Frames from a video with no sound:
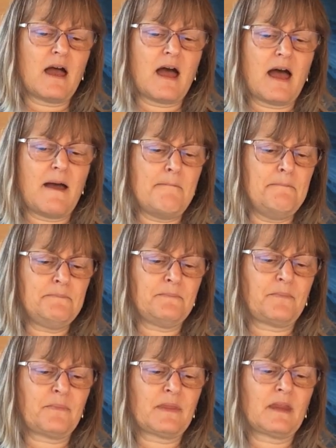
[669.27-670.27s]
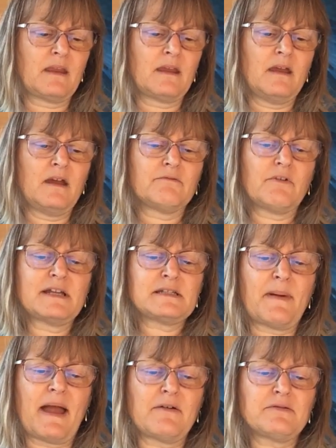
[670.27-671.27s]
Write
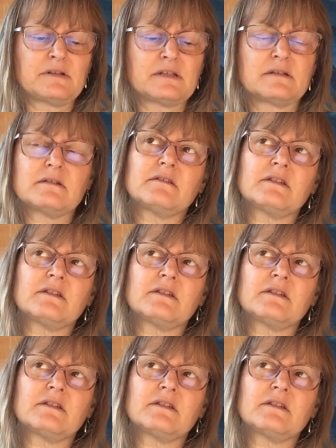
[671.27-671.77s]
about